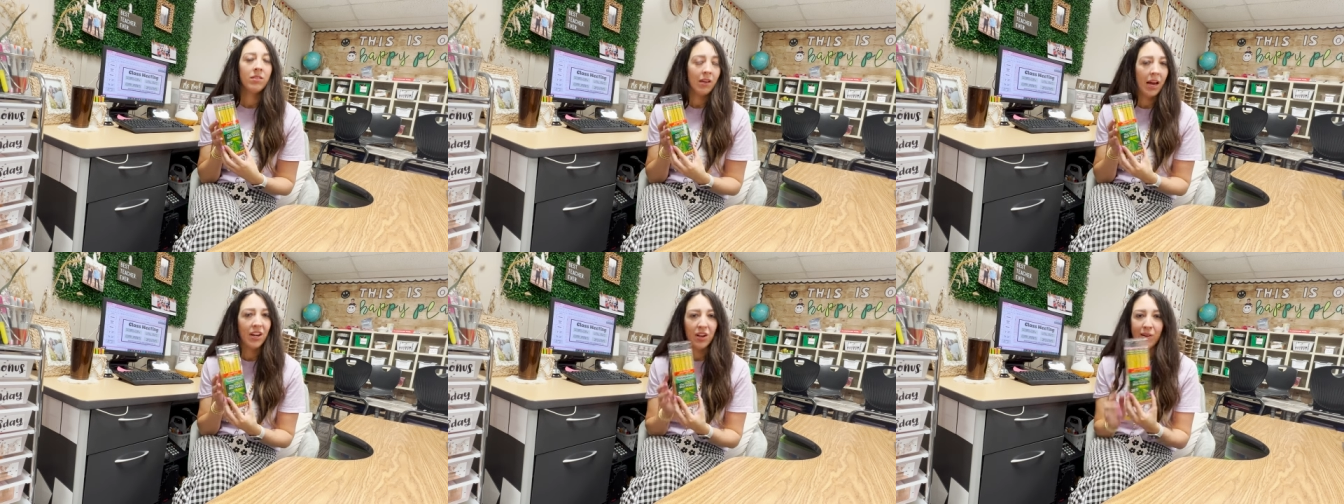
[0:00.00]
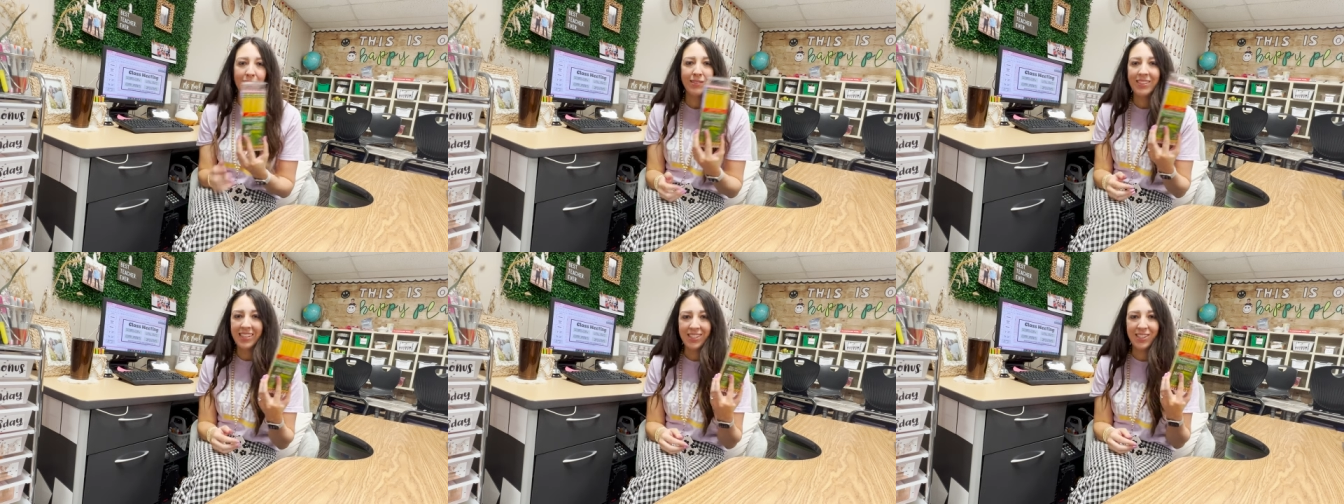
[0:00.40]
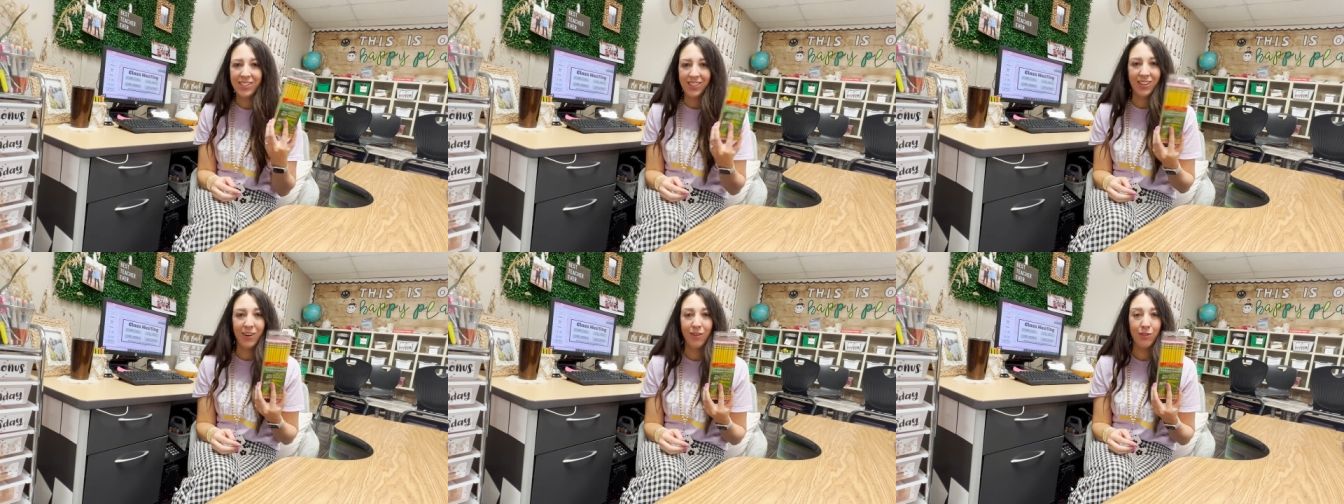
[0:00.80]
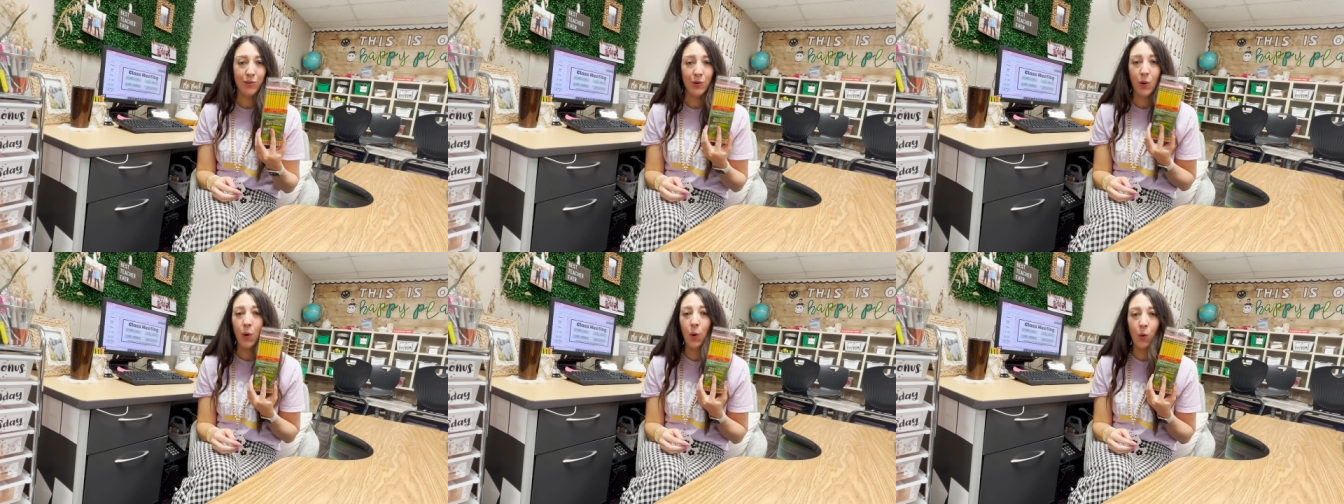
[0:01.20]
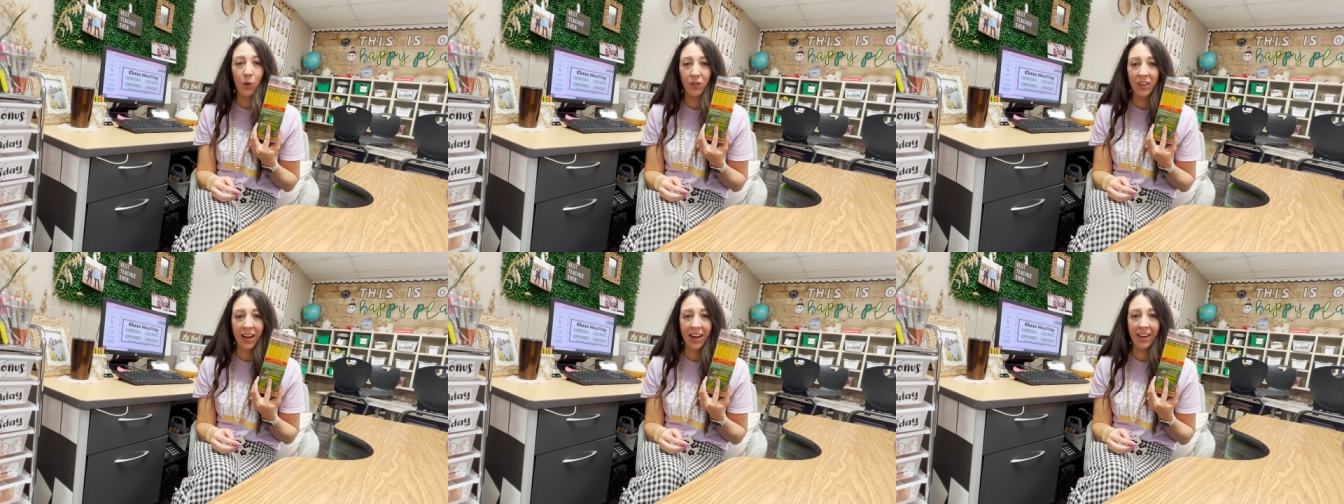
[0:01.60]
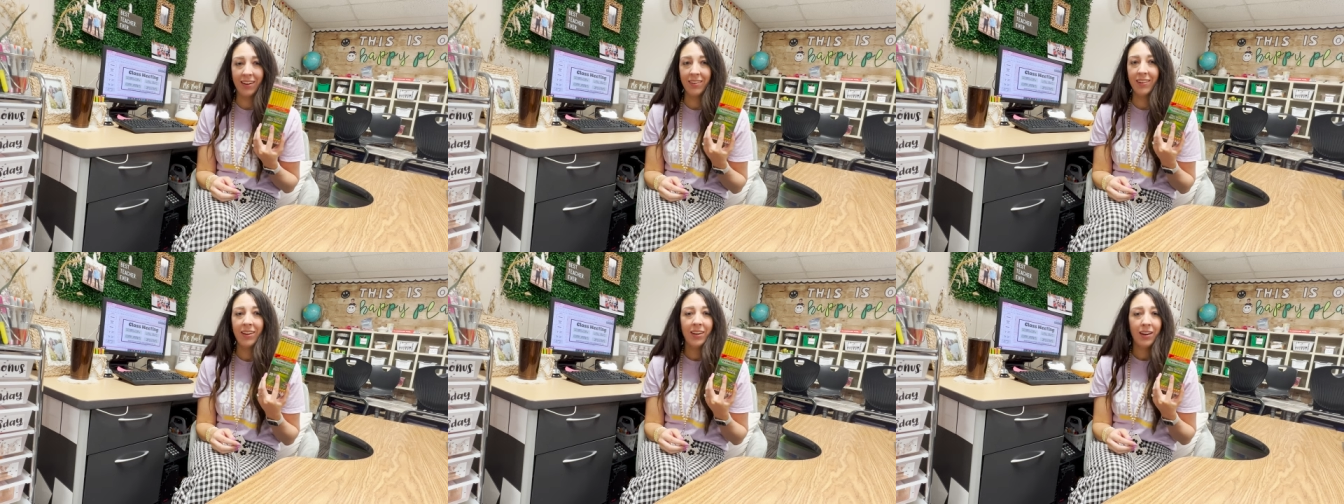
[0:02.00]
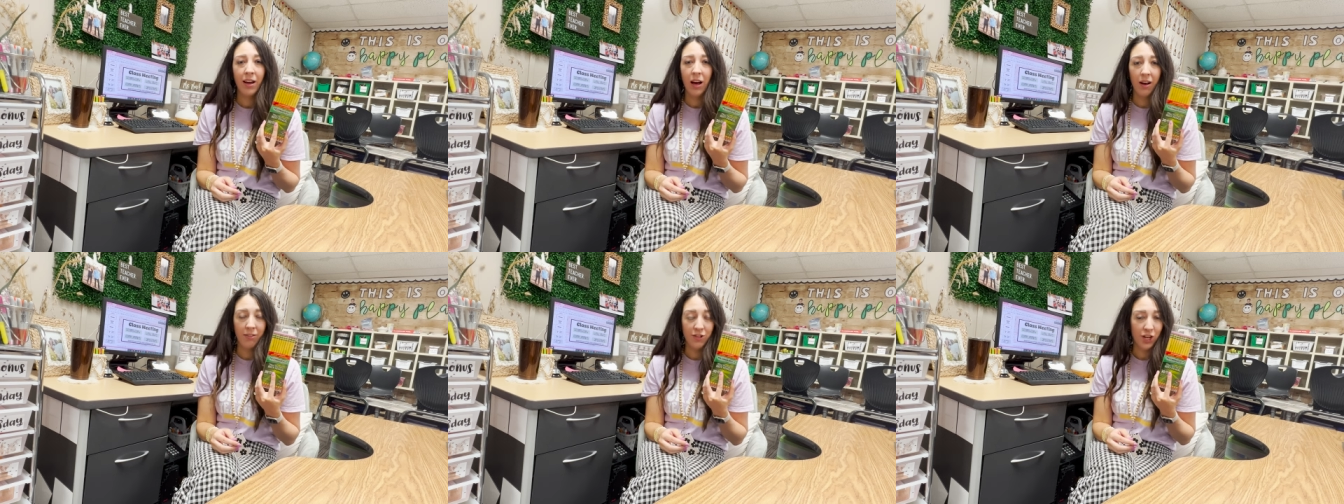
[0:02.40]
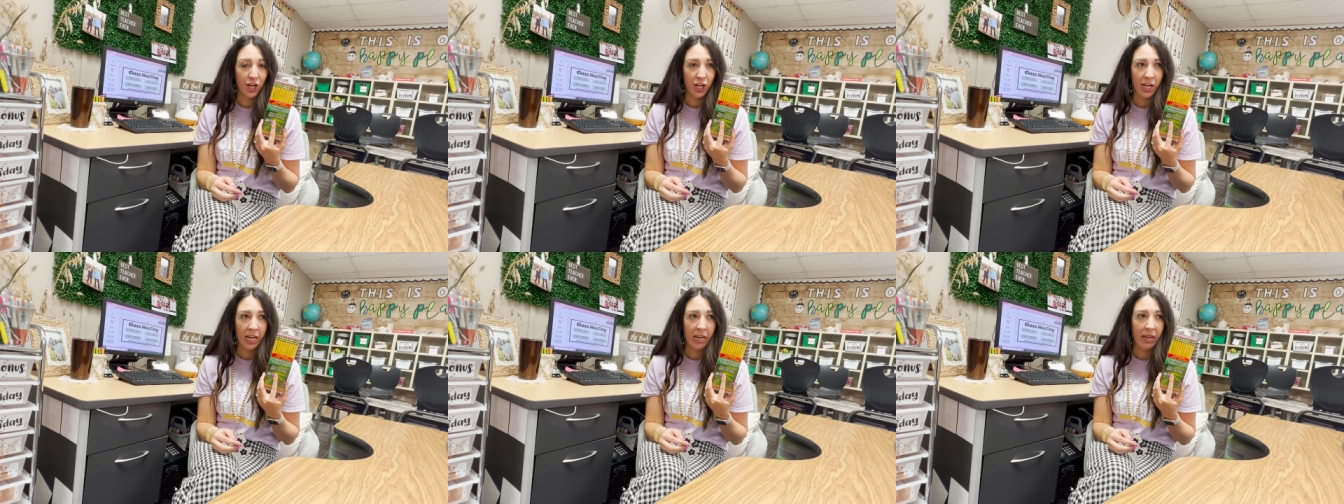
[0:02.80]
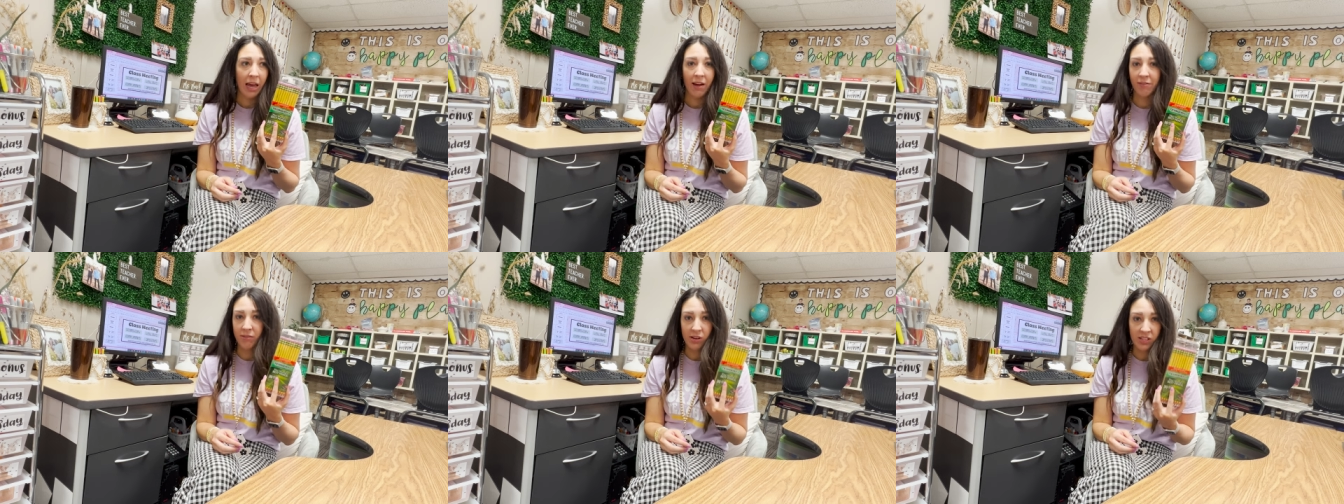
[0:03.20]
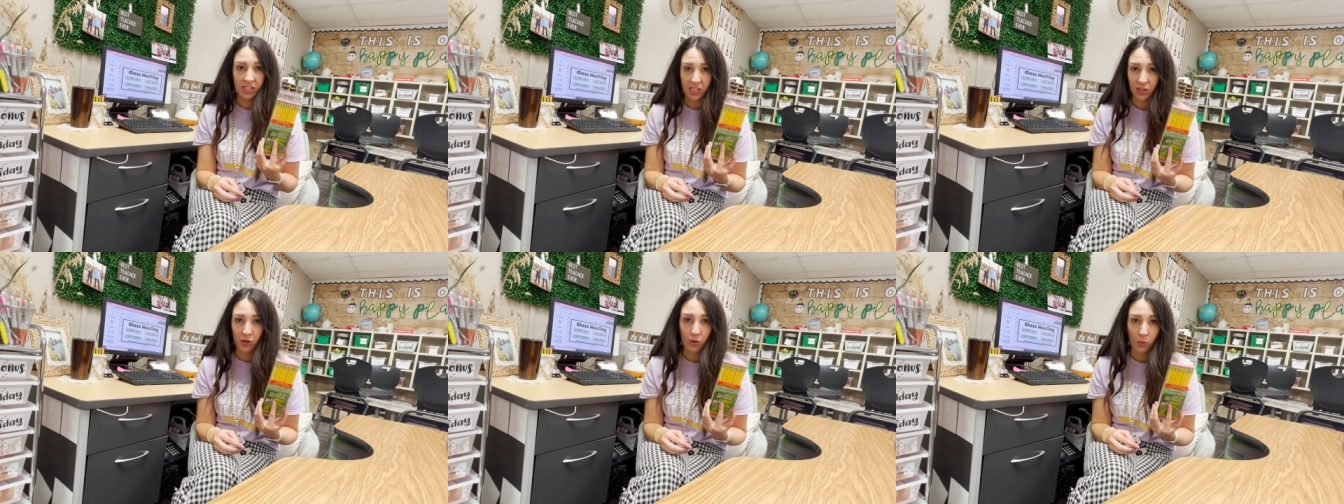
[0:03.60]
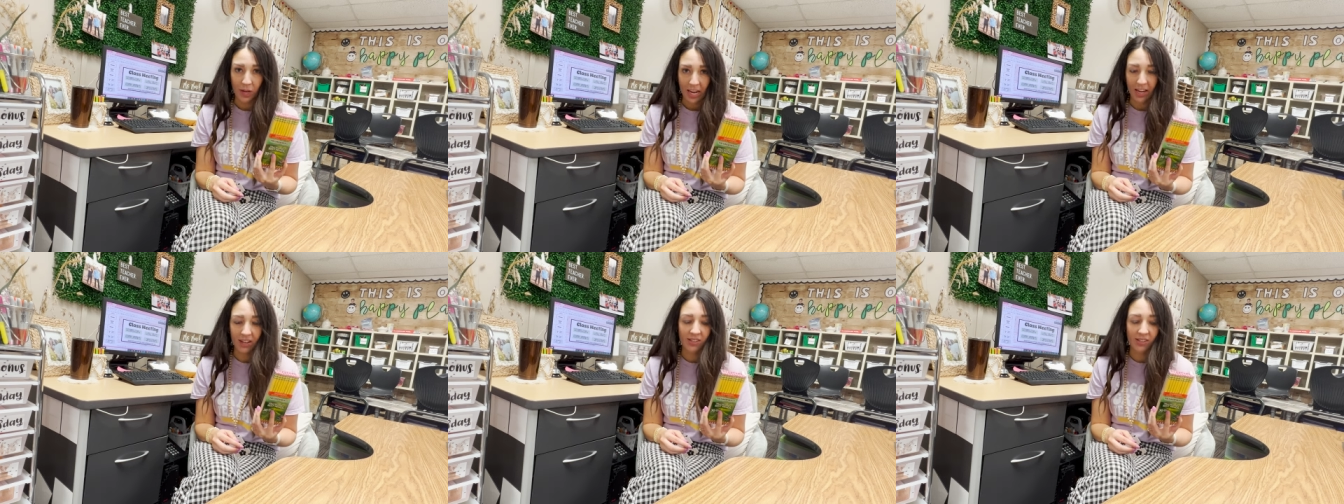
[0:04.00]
I know teachers that go through a whole thing of 30 every single week.